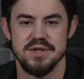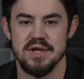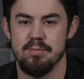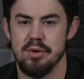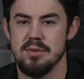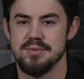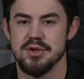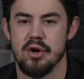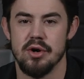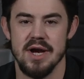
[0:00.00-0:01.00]
Sump
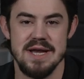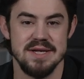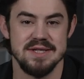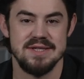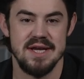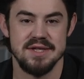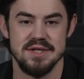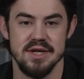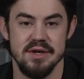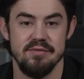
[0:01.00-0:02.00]
pumps are a
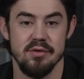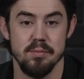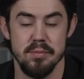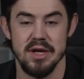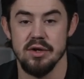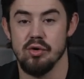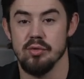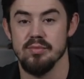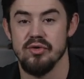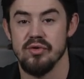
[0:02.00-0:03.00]
necessity for many
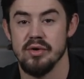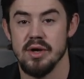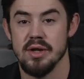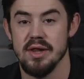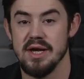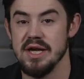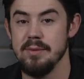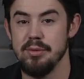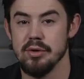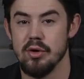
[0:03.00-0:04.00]
homes. They
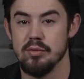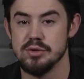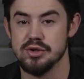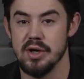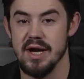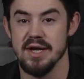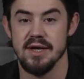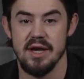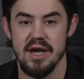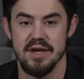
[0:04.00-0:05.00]
keep your home dry
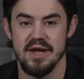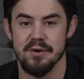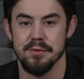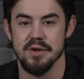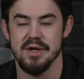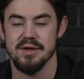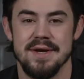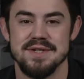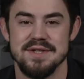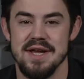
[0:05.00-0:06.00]
and healthy.
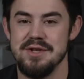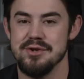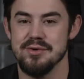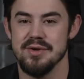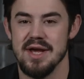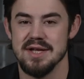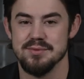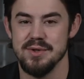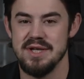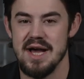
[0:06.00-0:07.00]
Stay tuned
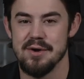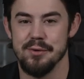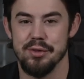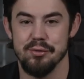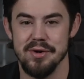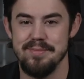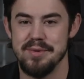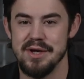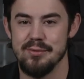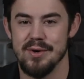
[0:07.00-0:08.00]
as we tackle three
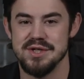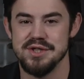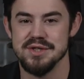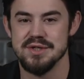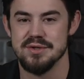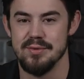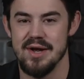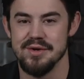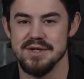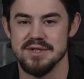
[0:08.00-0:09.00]
big questions
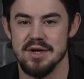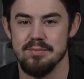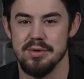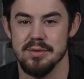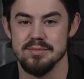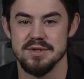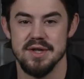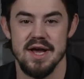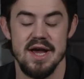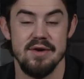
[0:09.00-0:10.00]
surrounding sump pumps
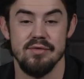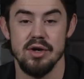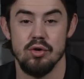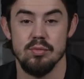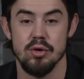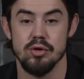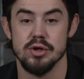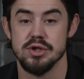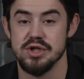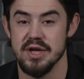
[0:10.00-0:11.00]
that every
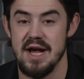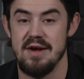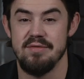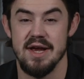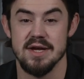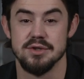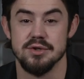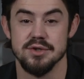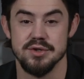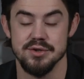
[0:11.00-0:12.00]
homeowner should have answers